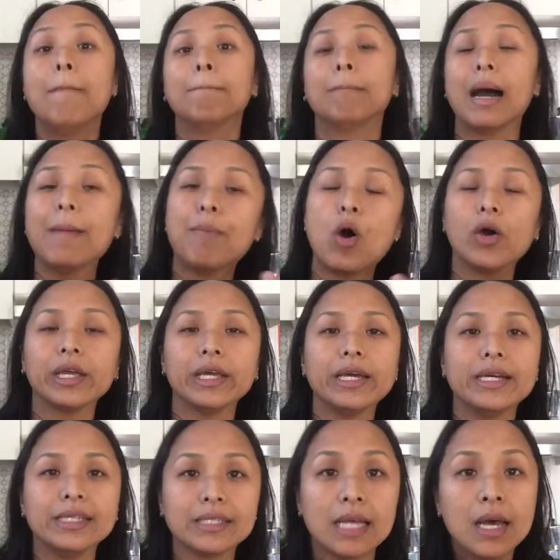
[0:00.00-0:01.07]
My point
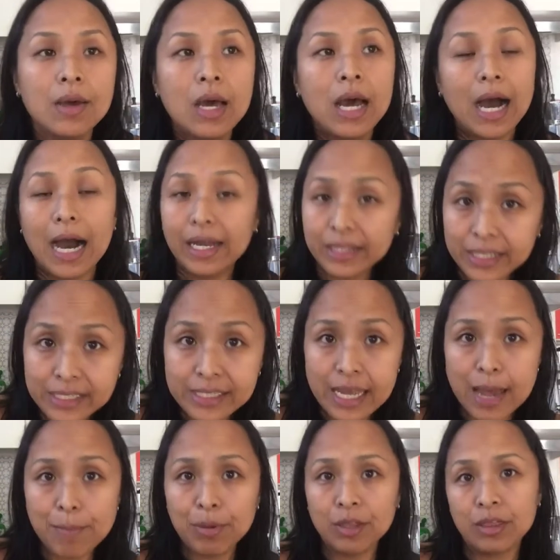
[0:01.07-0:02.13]
is, I did say
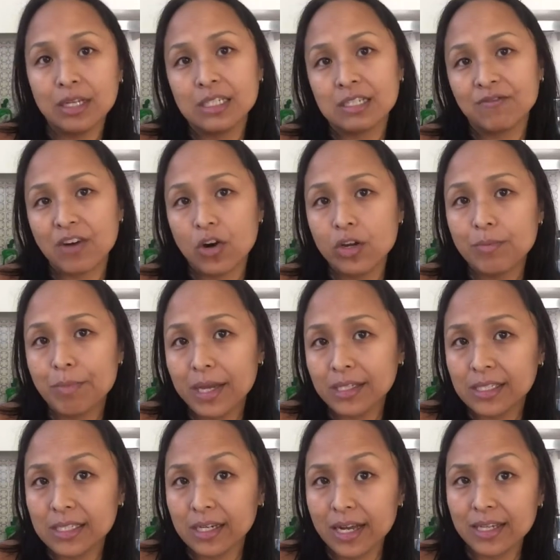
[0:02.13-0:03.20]
empathy is a very
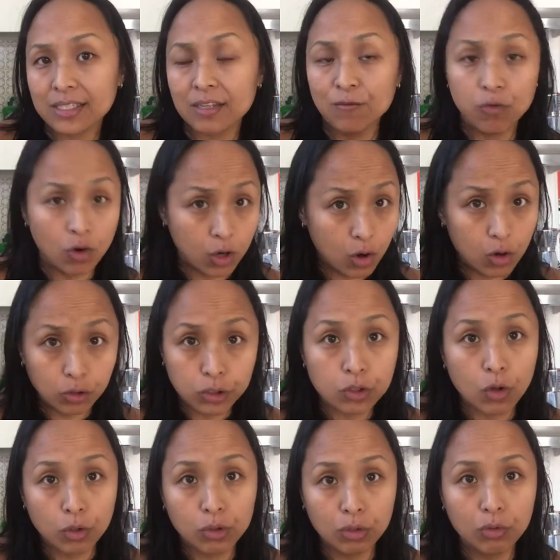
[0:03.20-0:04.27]
basic lesson for all
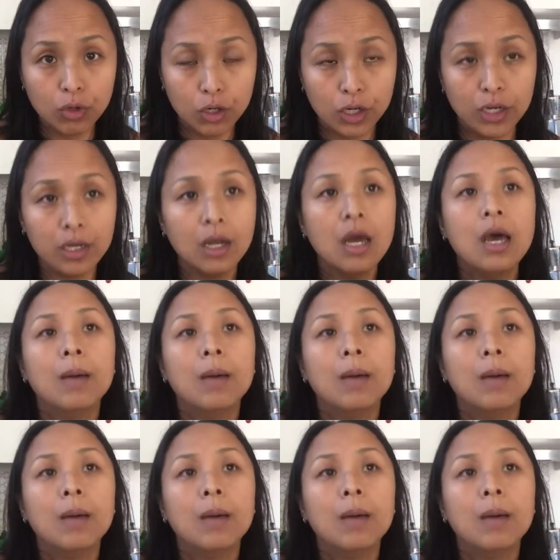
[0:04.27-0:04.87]
souls to learn.